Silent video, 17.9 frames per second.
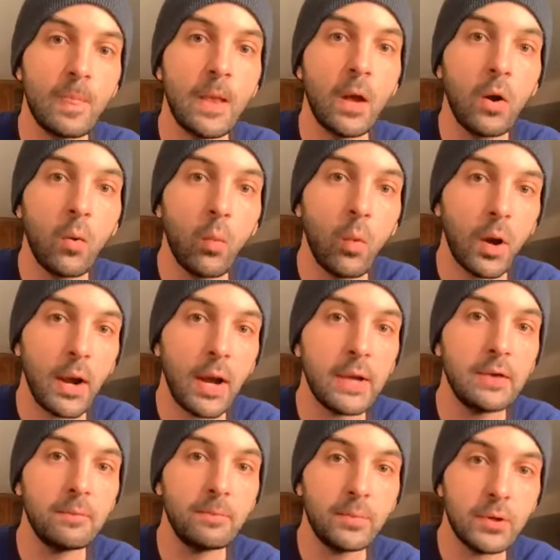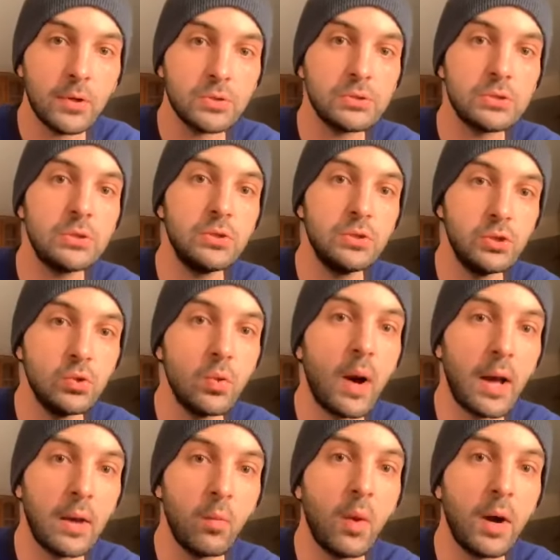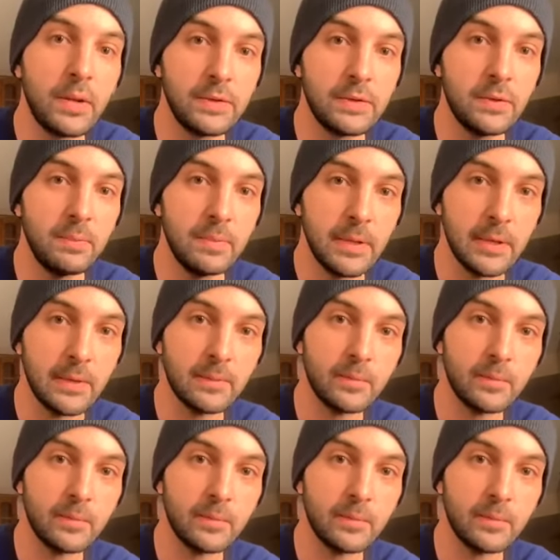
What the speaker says: what kind of person do I want to be?